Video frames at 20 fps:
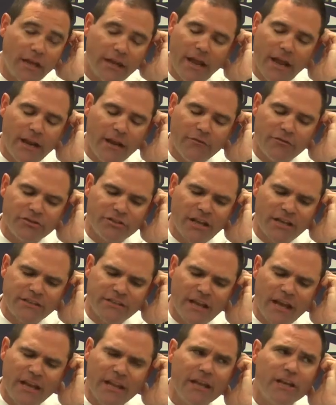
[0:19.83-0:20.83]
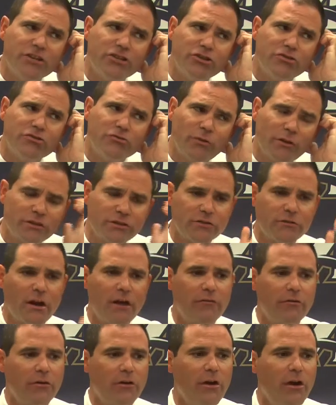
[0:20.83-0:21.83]
I never sensed any issues
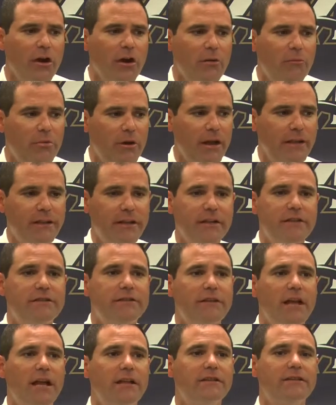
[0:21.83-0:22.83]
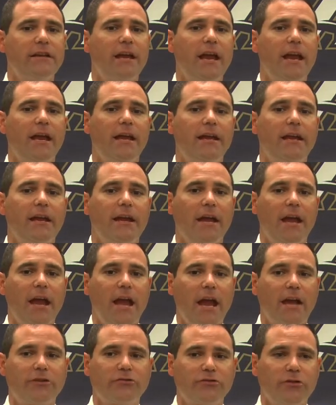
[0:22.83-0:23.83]
whatsoever, but I did sense a
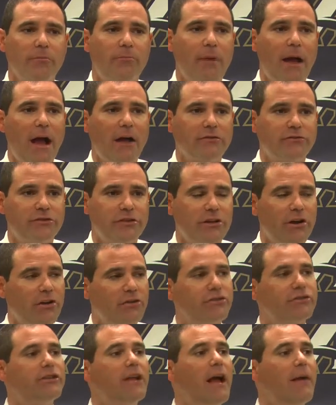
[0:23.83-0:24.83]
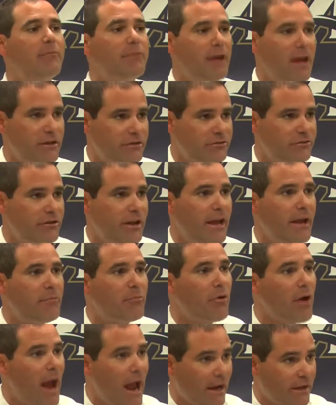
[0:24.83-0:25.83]
extra bounce in our step yesterday
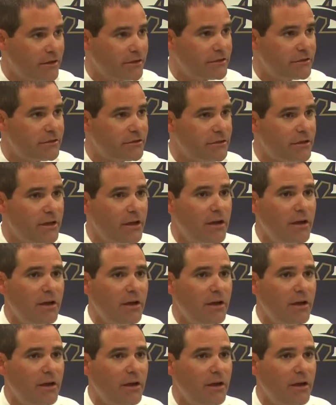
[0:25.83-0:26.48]
at practice,